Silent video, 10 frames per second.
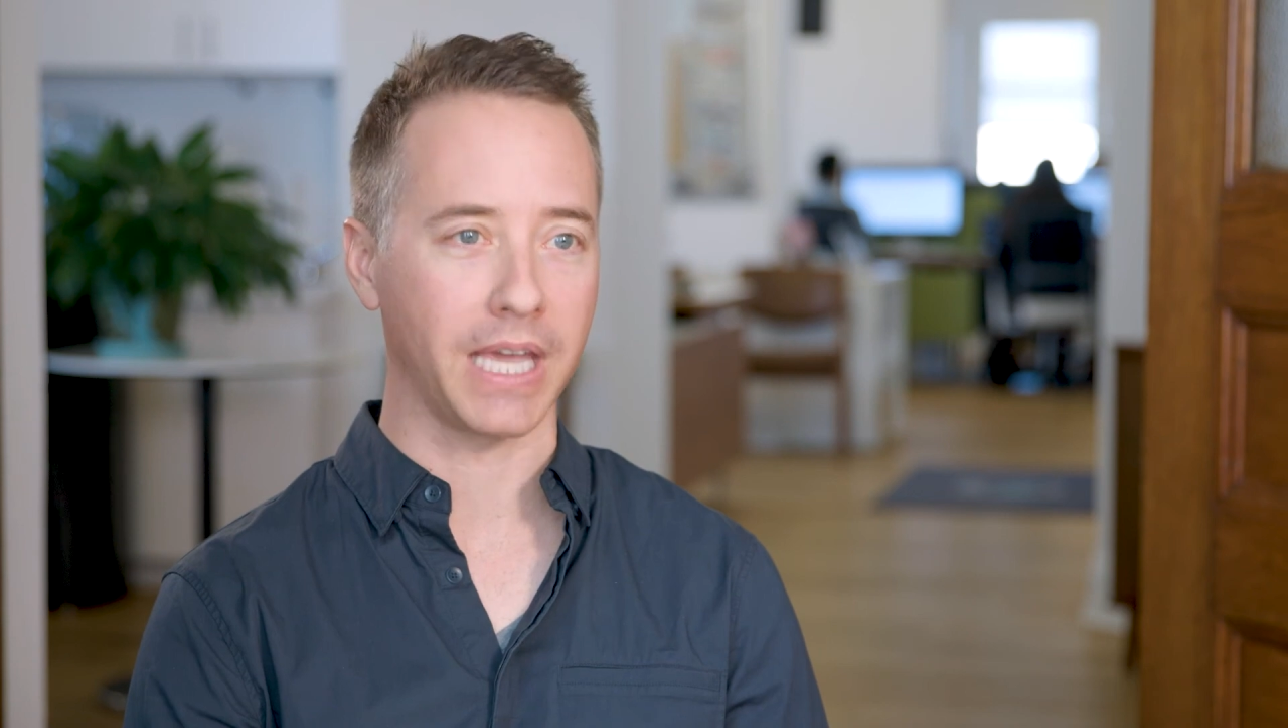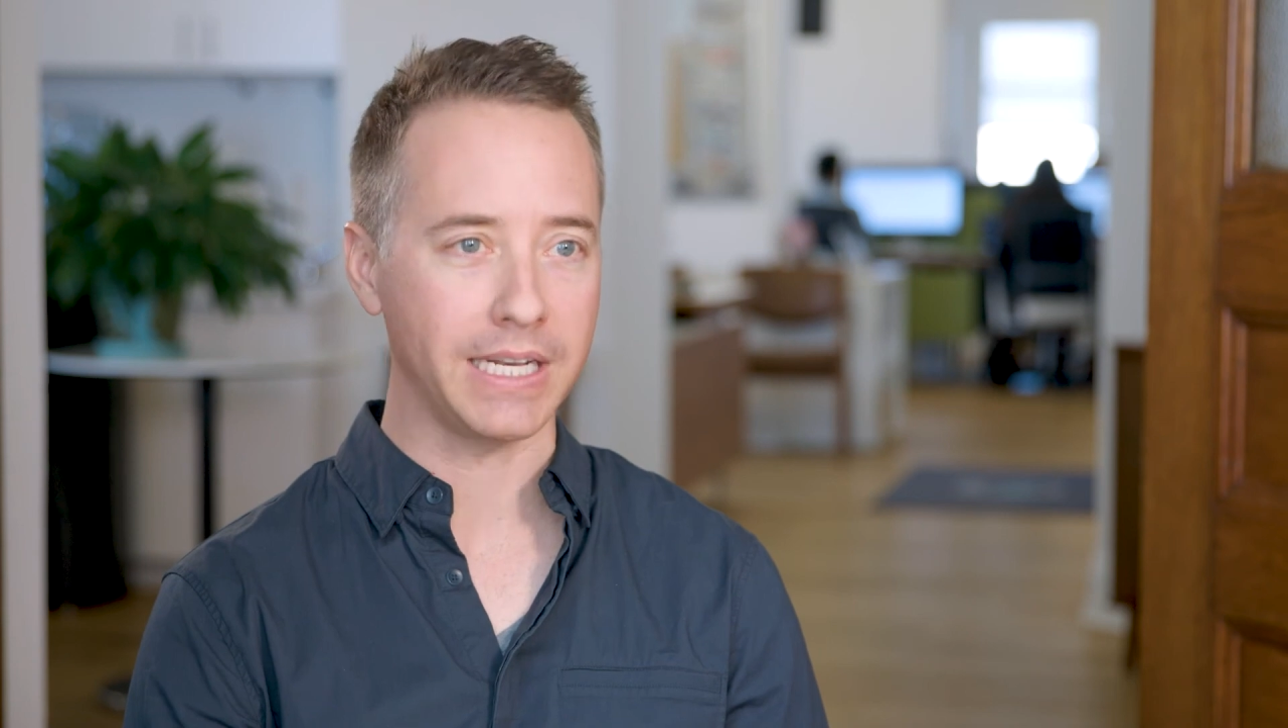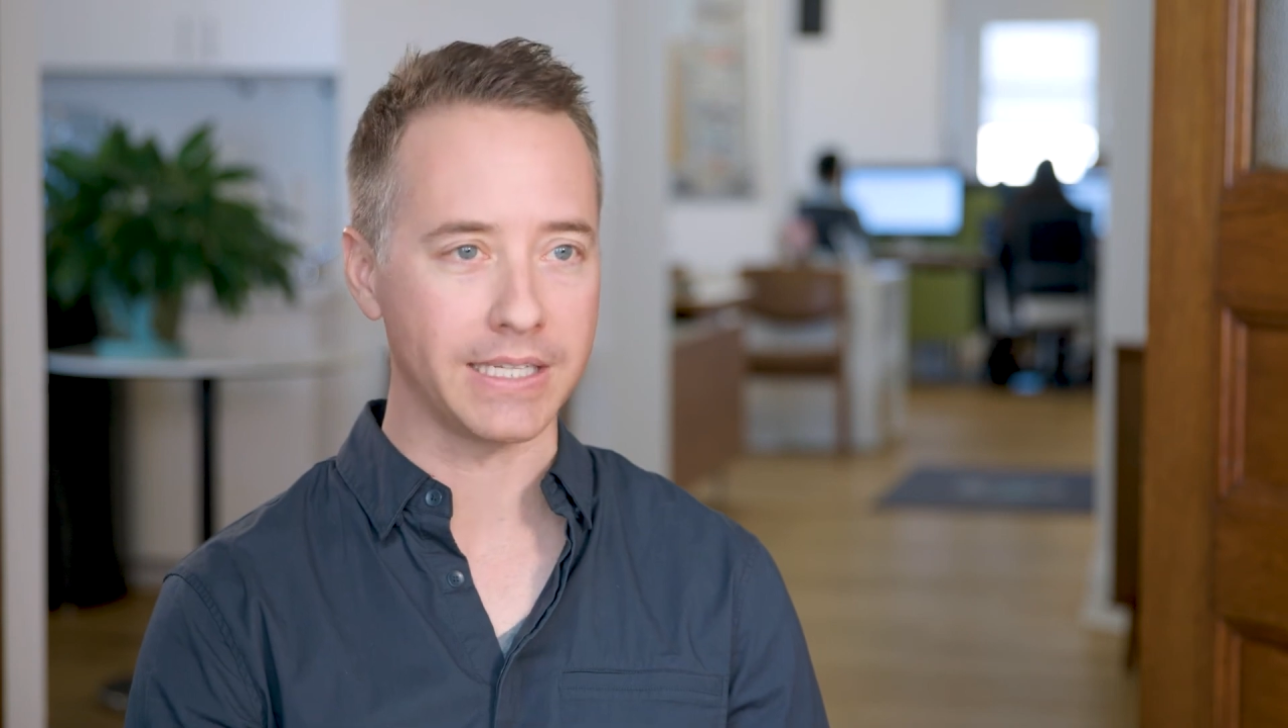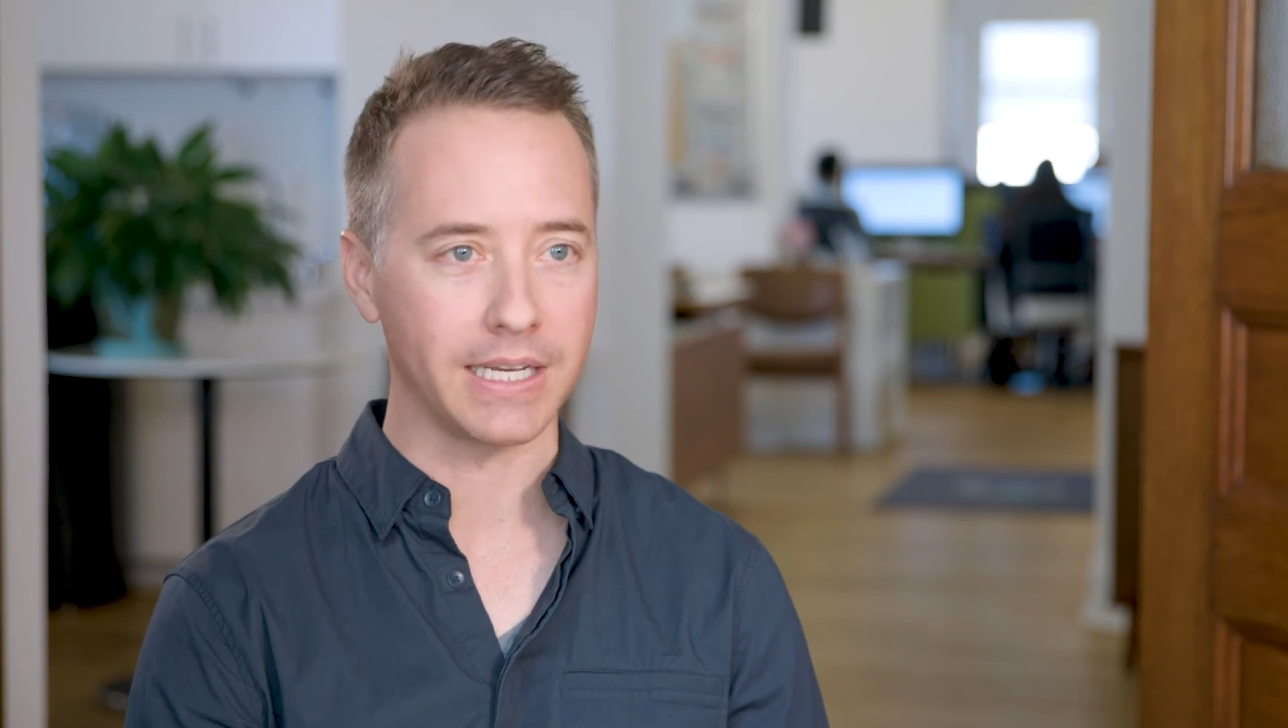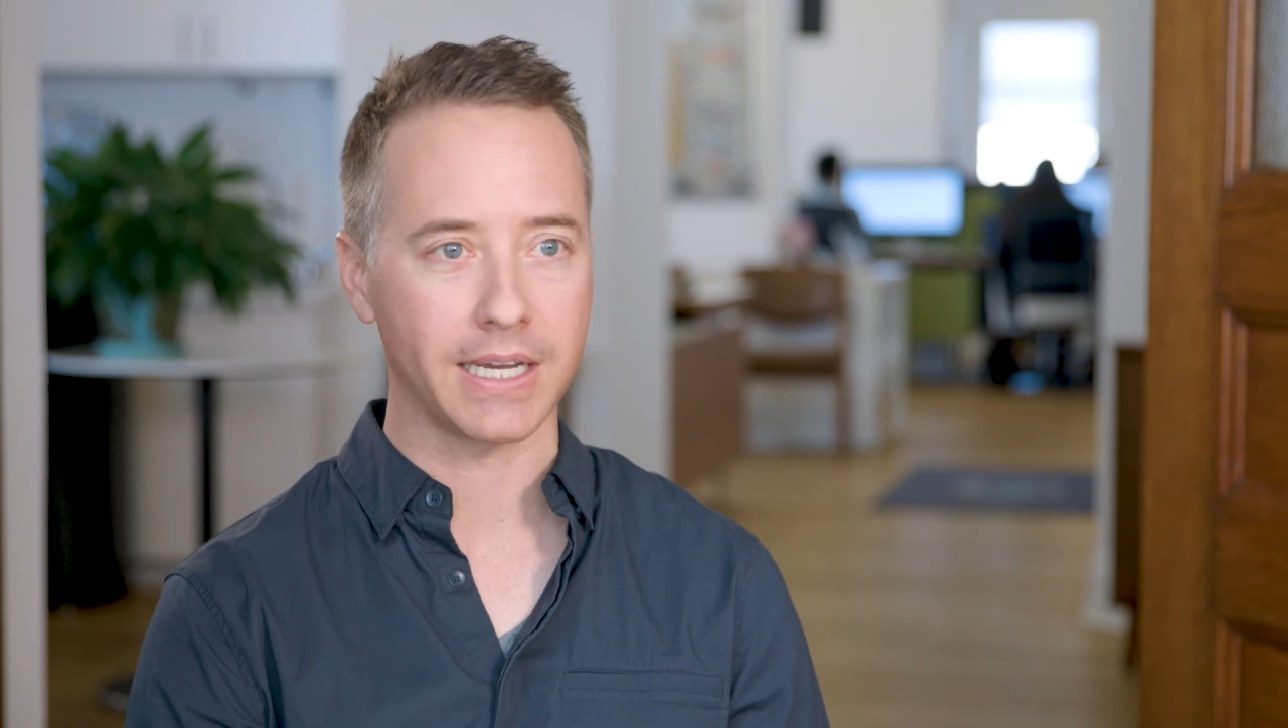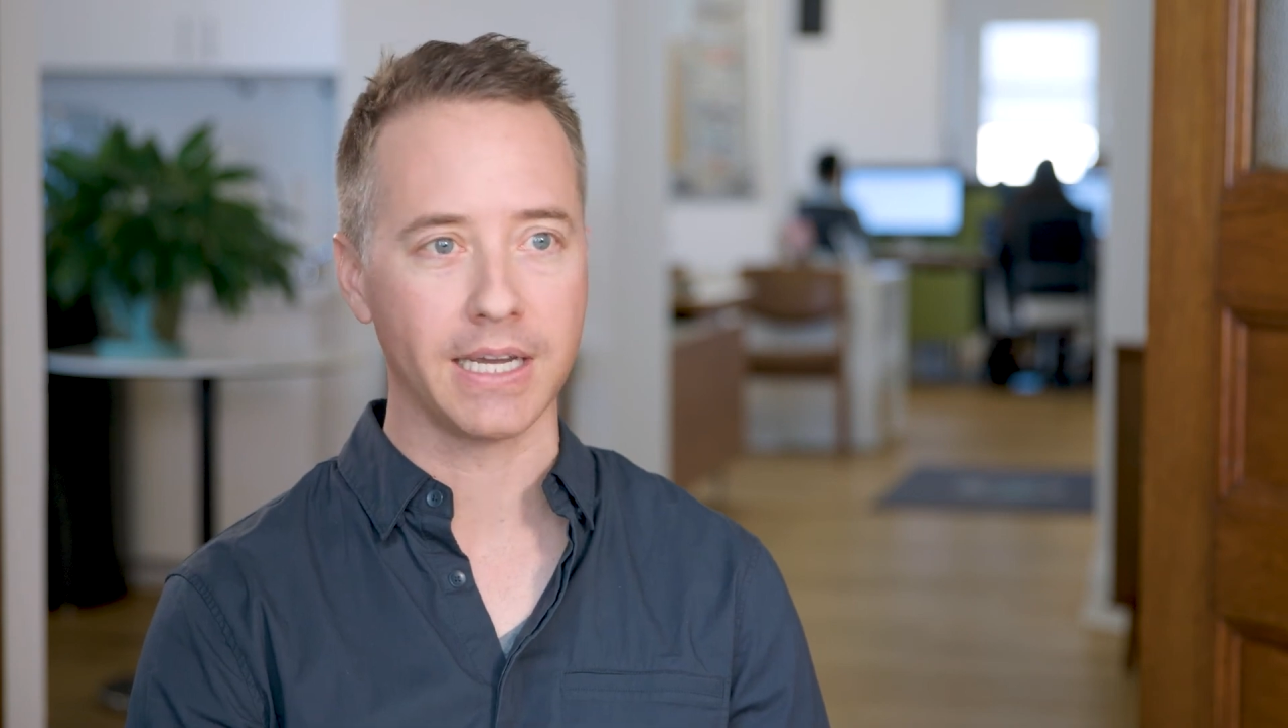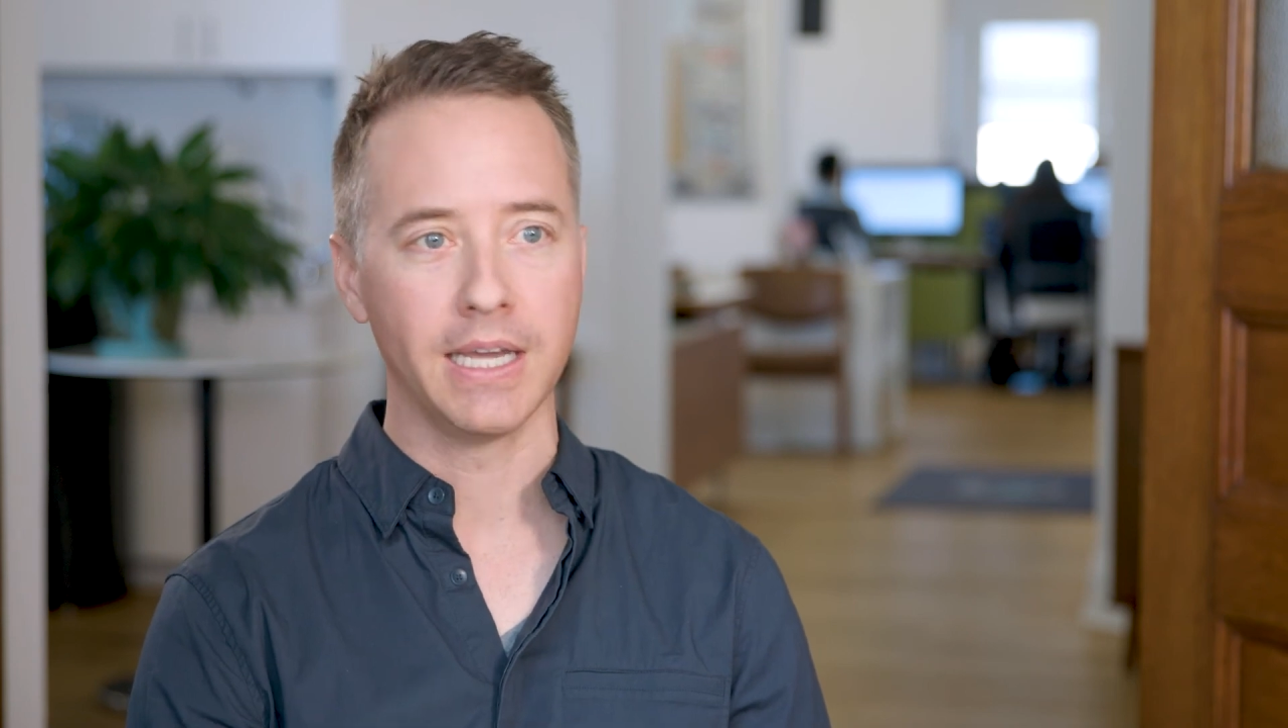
Kentik,